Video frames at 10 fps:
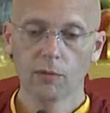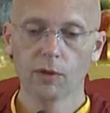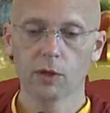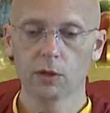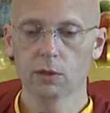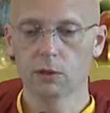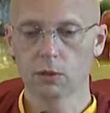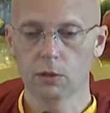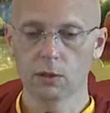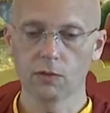
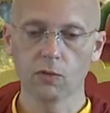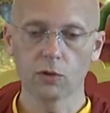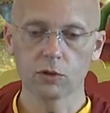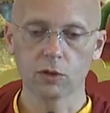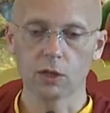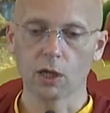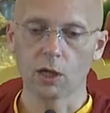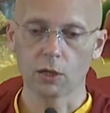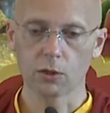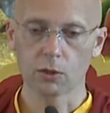unfortunate
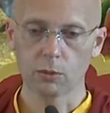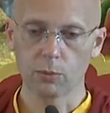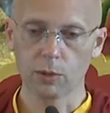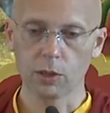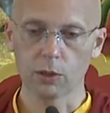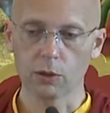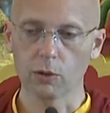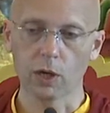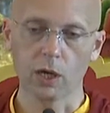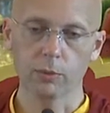action the being who
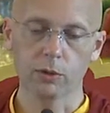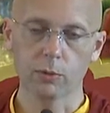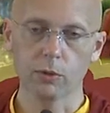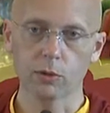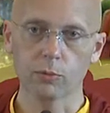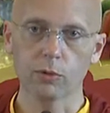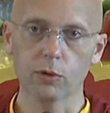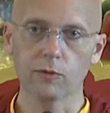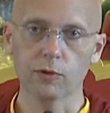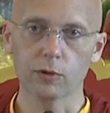happened to be your
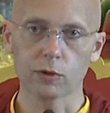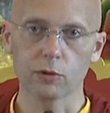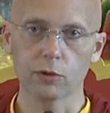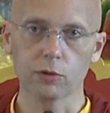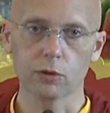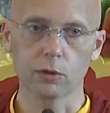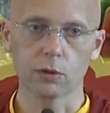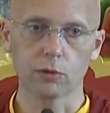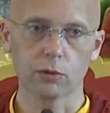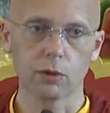previous
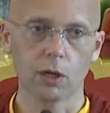existence